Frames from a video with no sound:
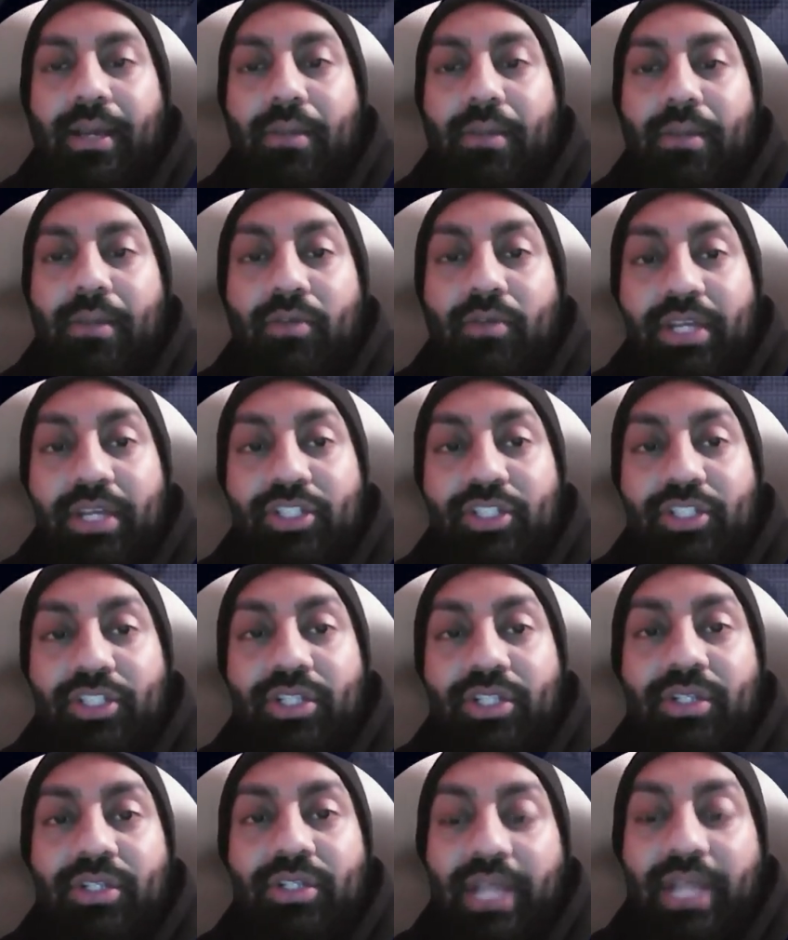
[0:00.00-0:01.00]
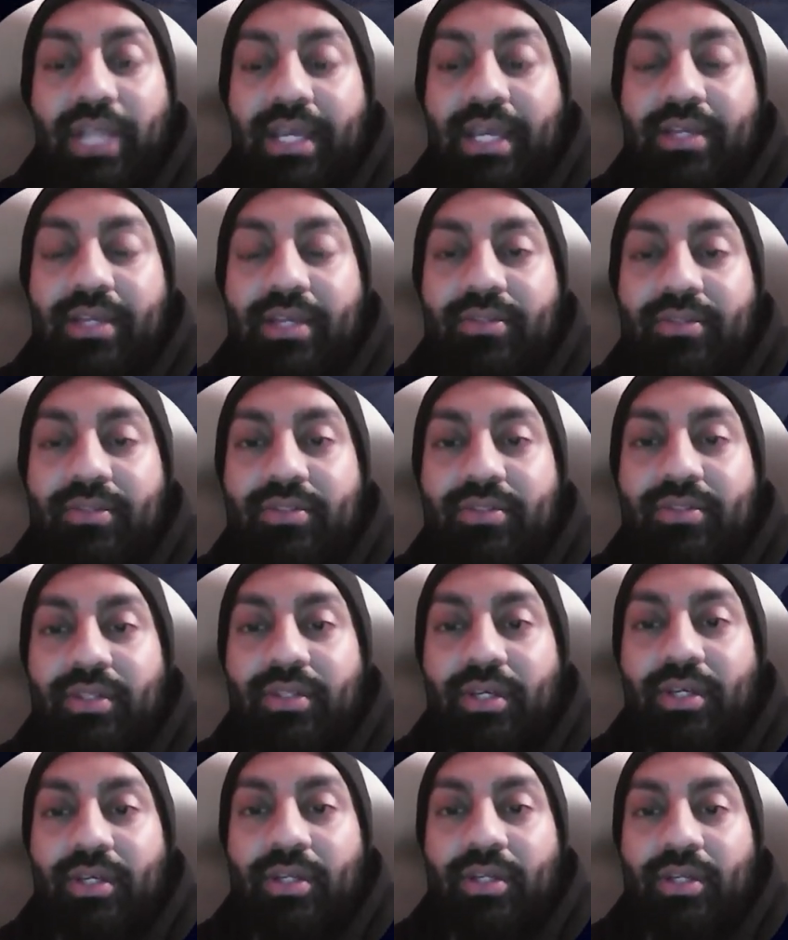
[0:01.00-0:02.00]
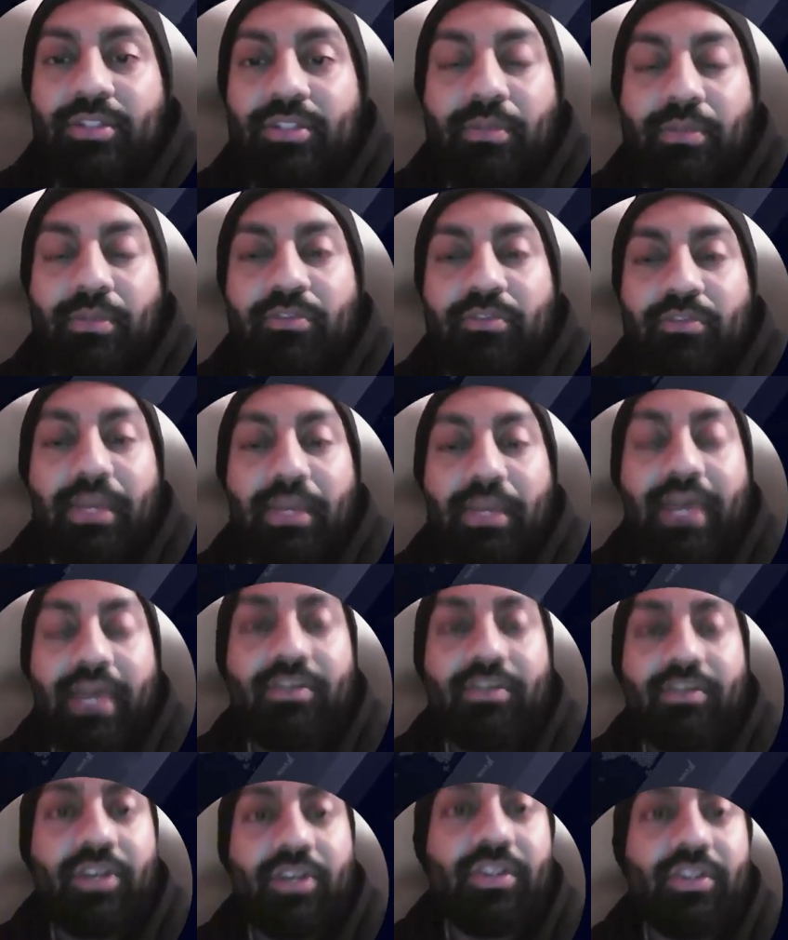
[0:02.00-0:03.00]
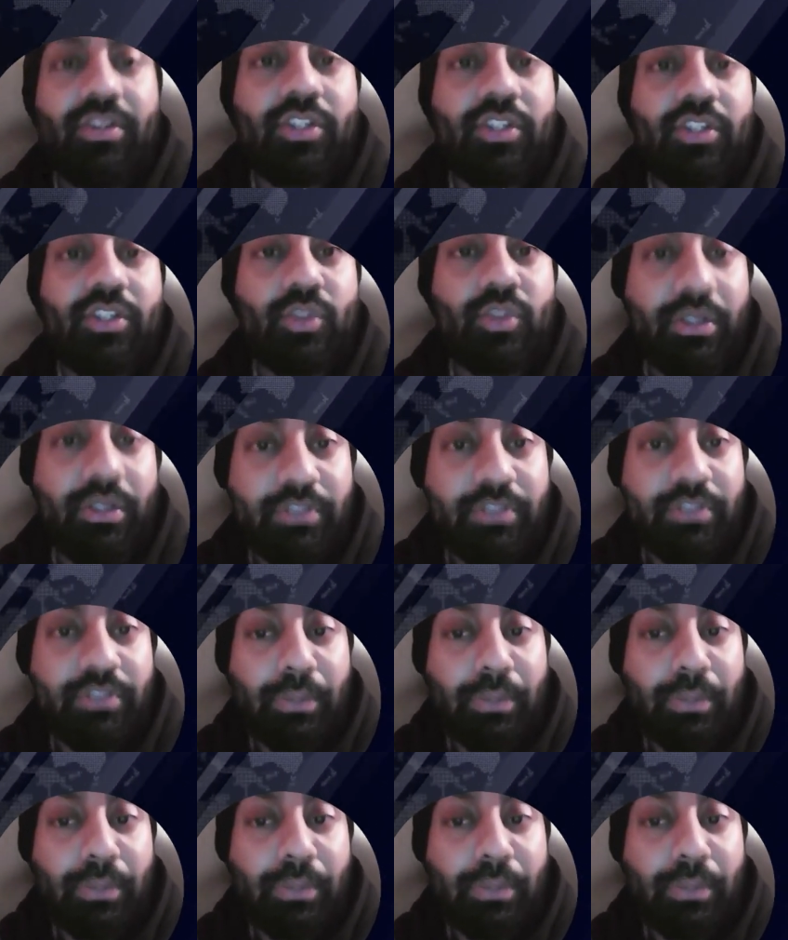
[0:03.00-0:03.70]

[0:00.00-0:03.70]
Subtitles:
region is, some of you may have heard of the Swift